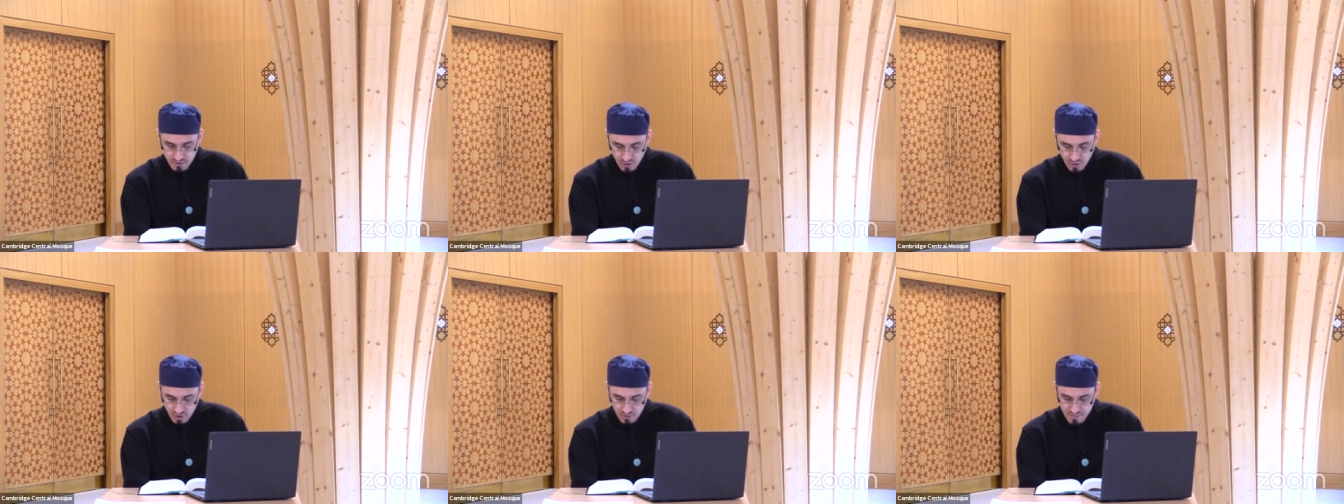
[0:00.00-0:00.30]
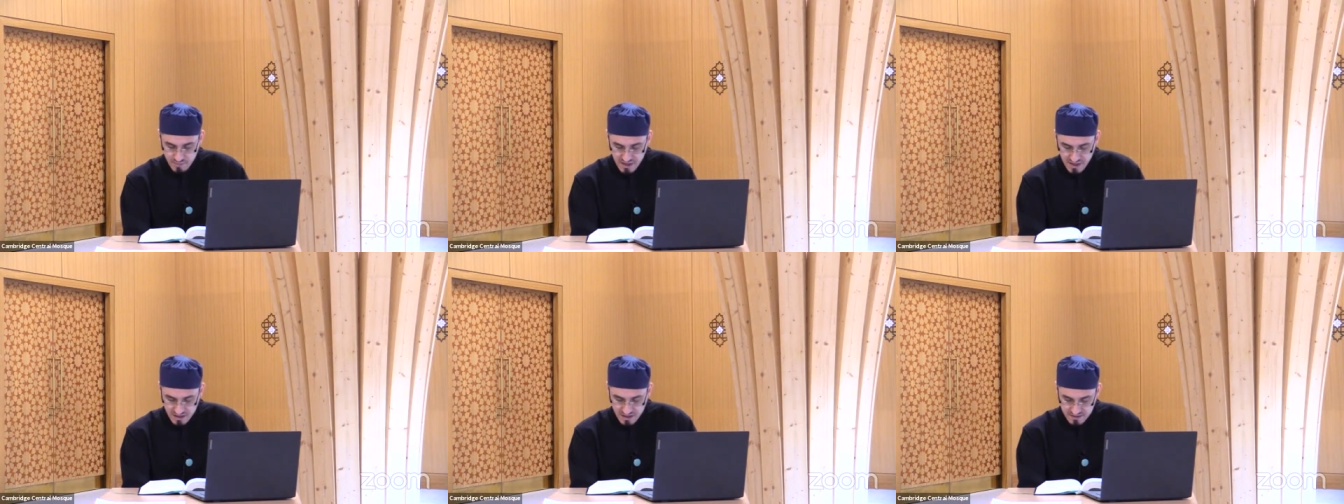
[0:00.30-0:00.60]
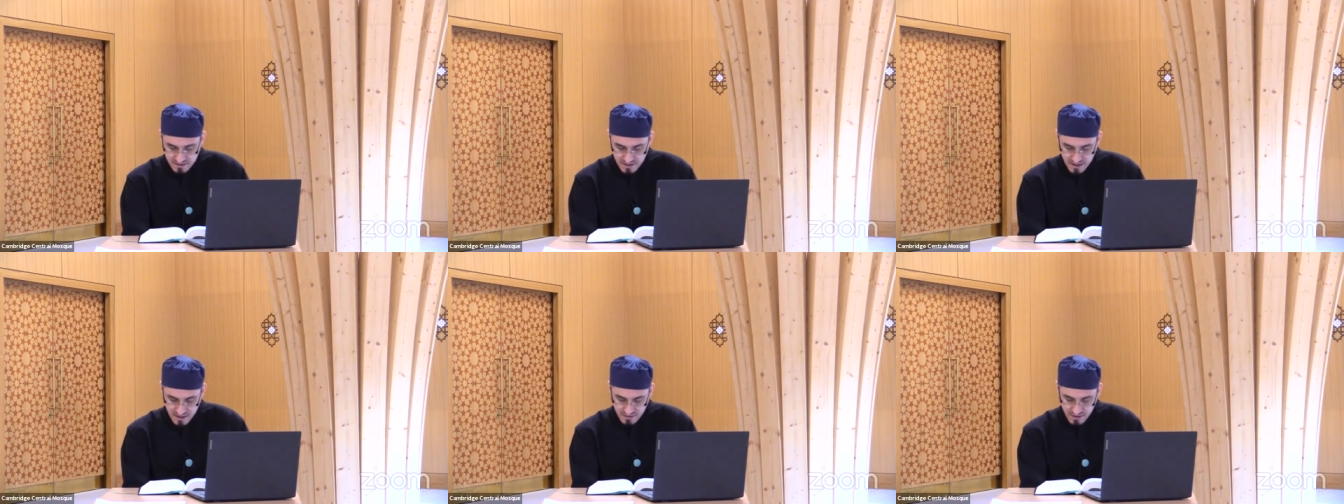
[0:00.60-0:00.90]
all
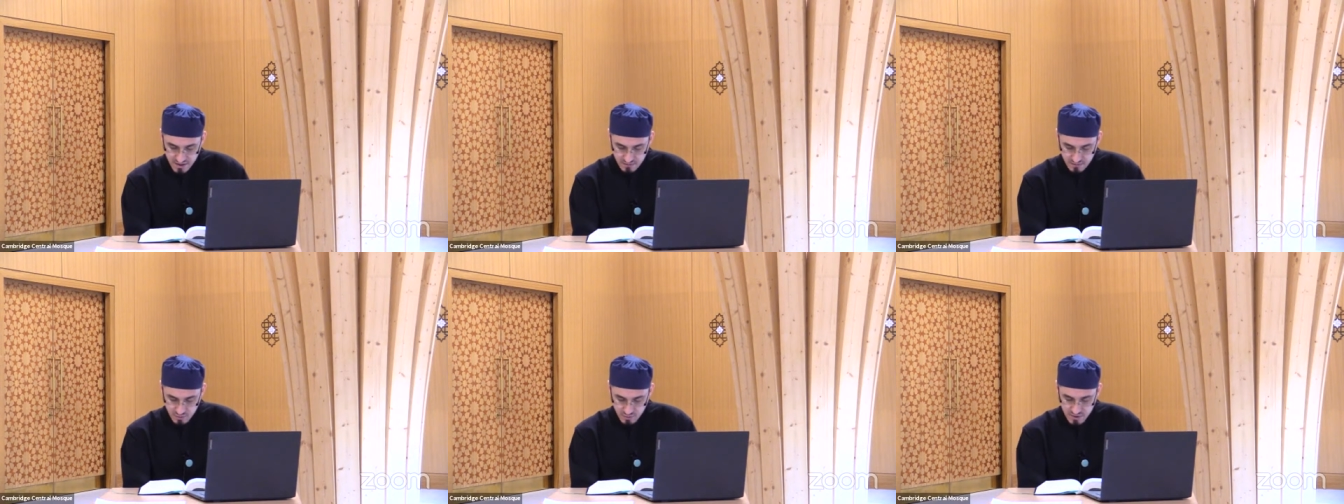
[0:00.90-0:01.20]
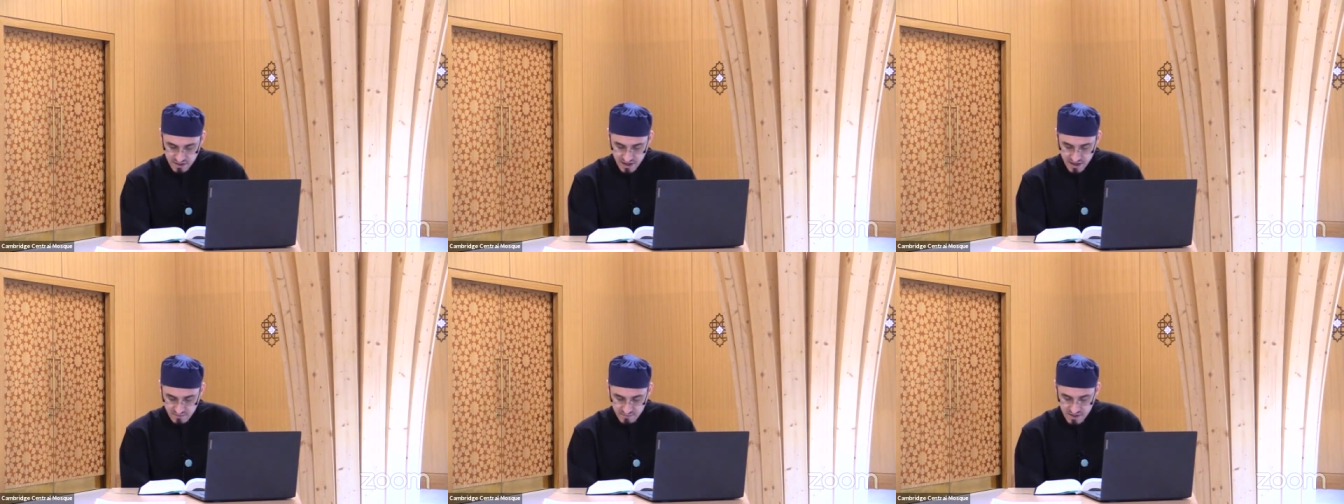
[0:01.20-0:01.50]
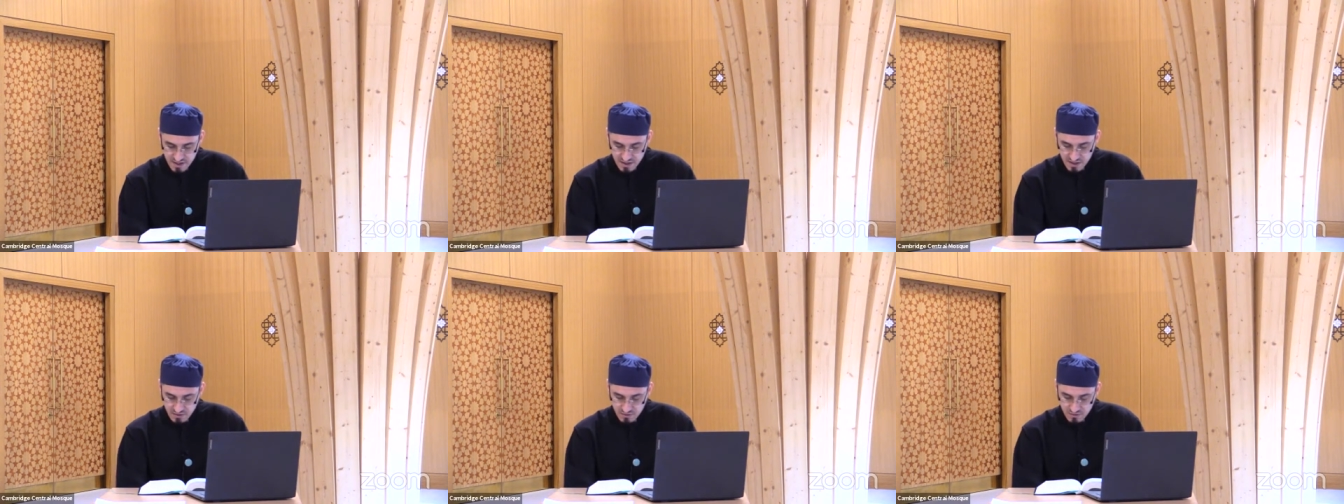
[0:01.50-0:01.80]
beings therein would have
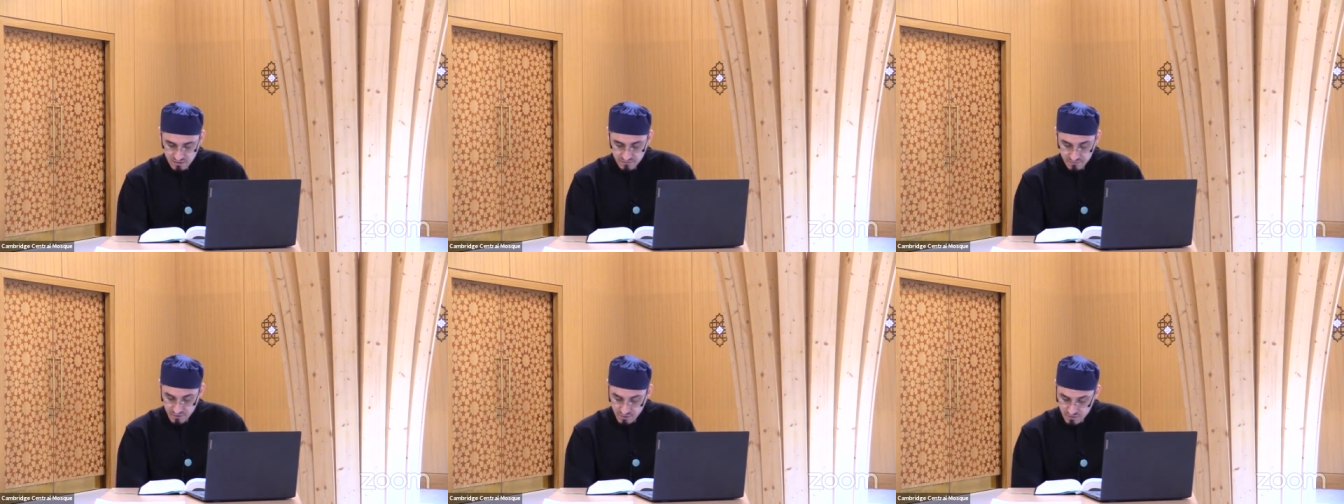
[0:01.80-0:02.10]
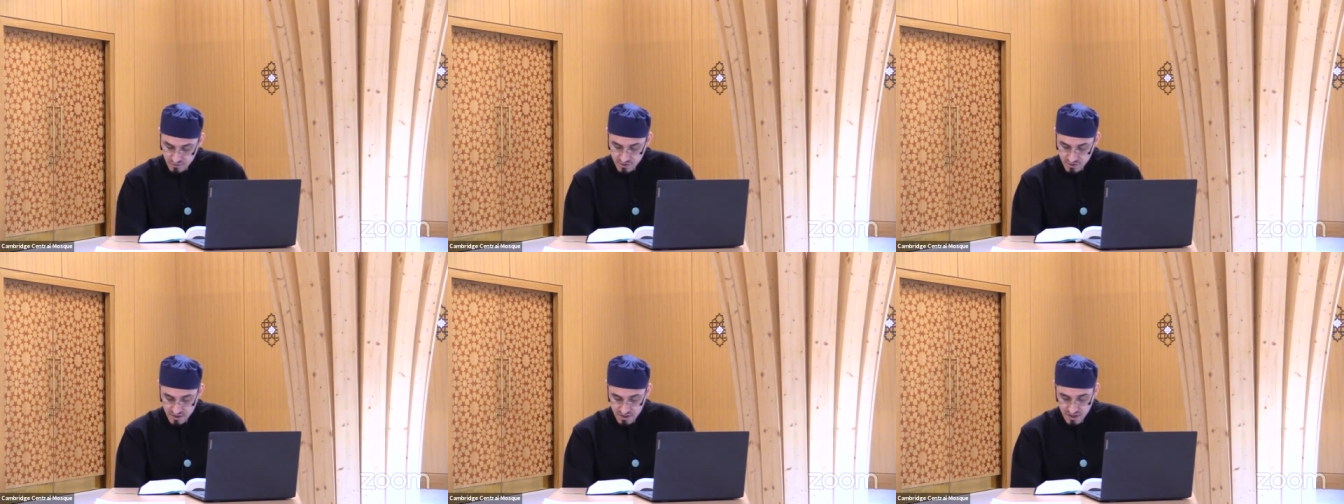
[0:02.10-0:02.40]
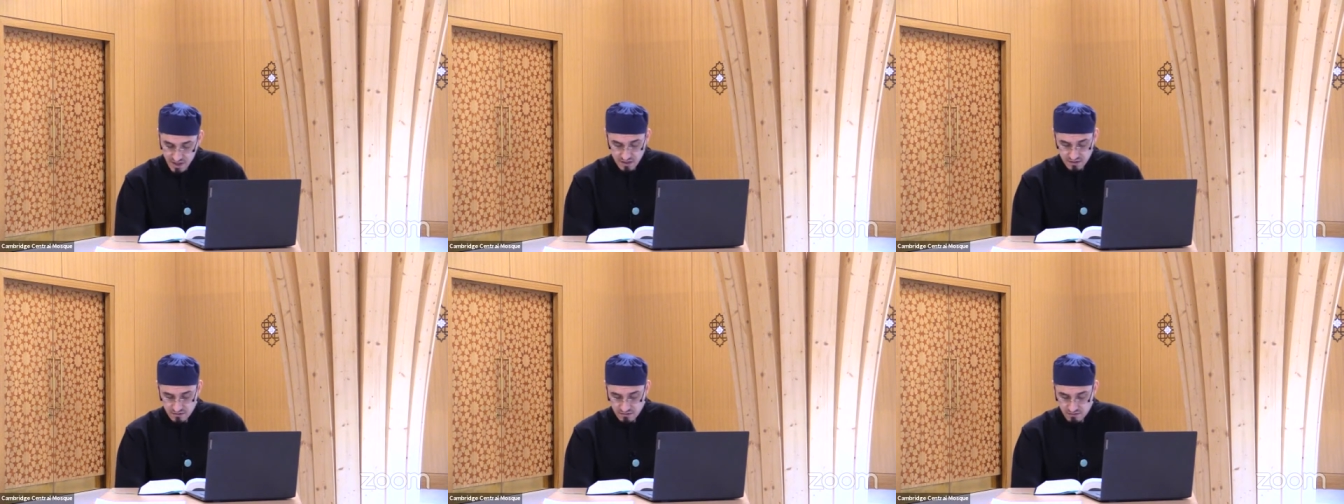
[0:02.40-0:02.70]
been in
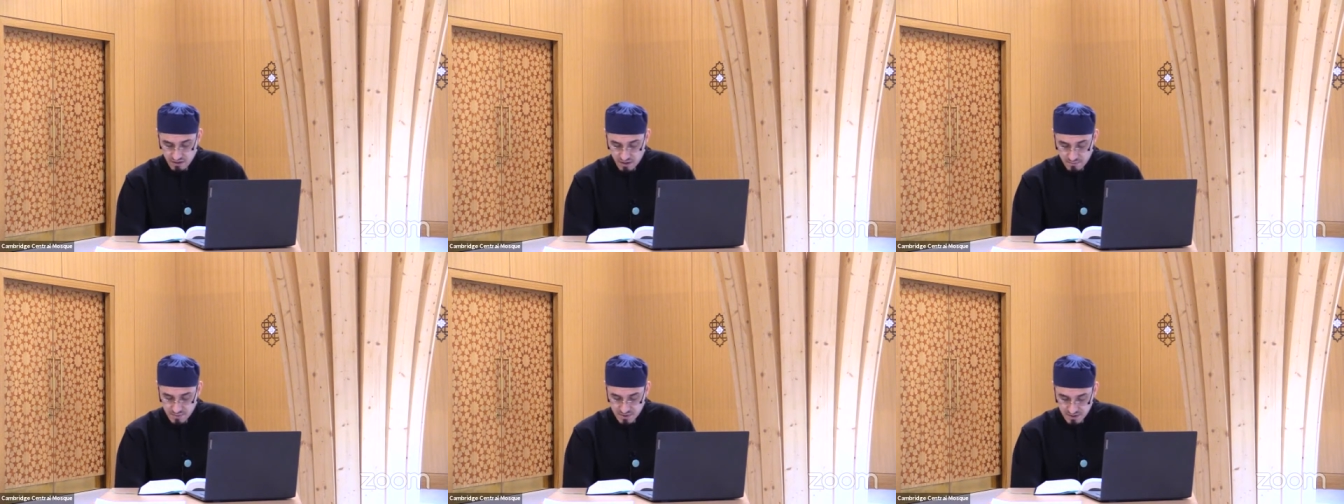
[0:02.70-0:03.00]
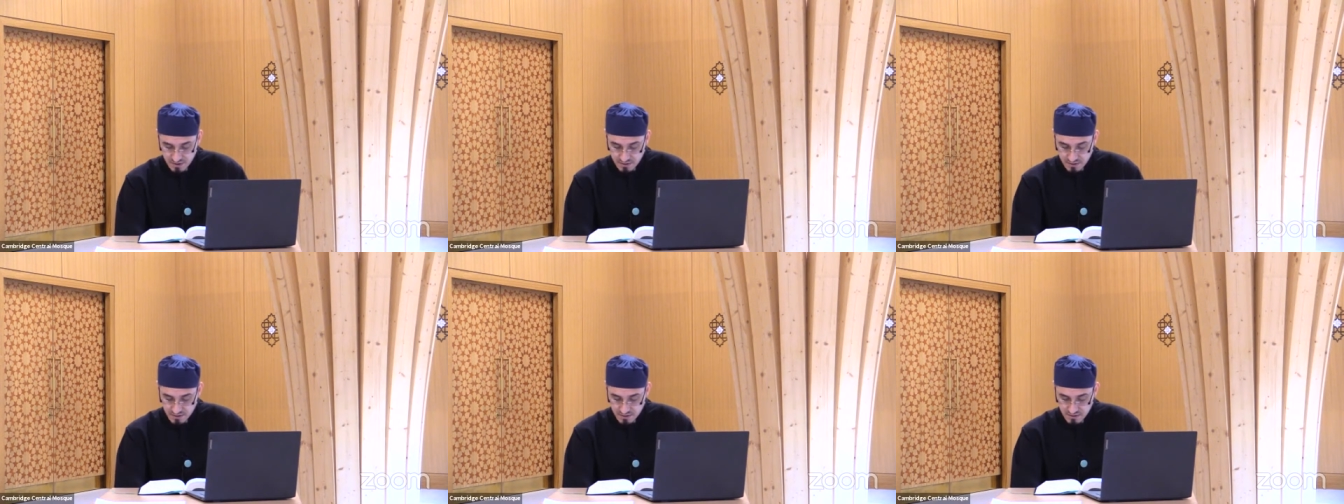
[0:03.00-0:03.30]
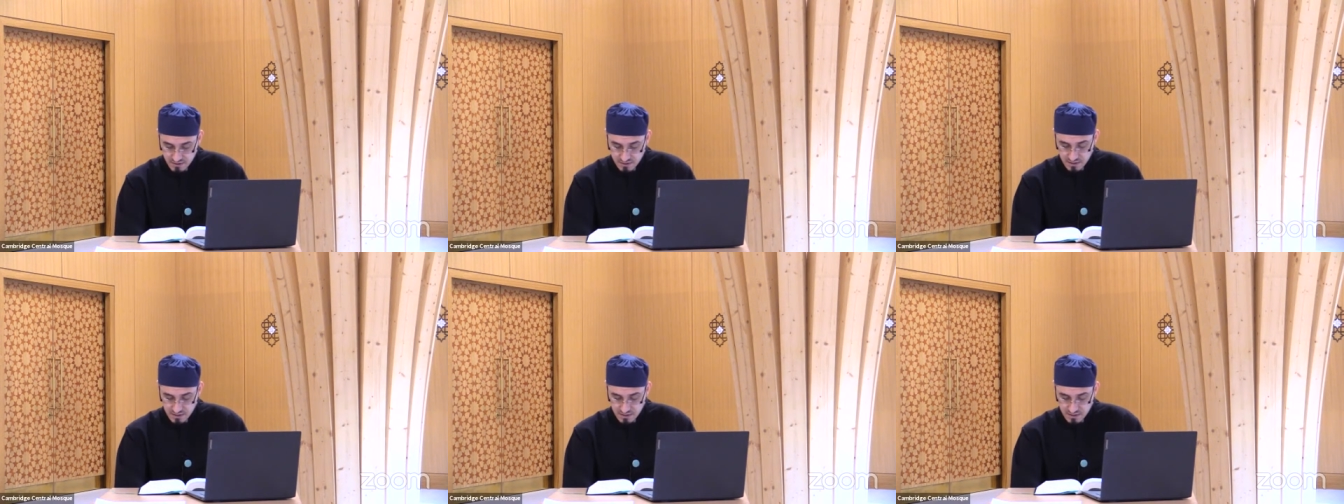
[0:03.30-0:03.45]
confusion and corruption.